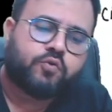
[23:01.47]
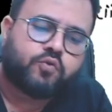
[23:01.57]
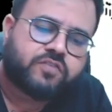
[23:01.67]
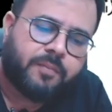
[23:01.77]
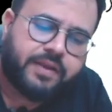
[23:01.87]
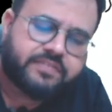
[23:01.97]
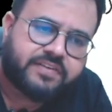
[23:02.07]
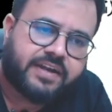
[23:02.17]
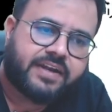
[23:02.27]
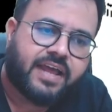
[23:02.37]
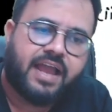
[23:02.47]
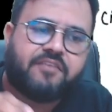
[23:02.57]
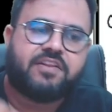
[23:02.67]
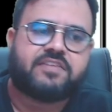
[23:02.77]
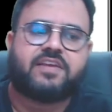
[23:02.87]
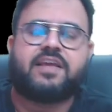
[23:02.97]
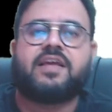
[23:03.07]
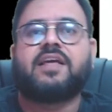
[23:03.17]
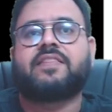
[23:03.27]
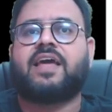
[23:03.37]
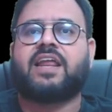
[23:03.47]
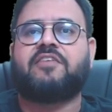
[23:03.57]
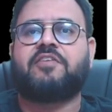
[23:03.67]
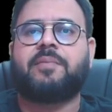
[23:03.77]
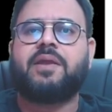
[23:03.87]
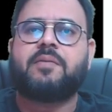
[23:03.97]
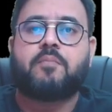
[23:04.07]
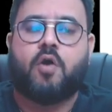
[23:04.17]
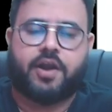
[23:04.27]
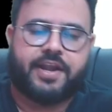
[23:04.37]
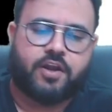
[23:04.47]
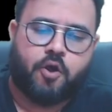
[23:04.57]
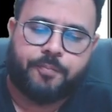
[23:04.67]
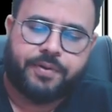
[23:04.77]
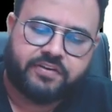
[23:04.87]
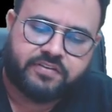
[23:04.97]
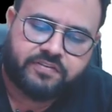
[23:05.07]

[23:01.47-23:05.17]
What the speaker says: to some extent, I will say they are giving me moderate competition.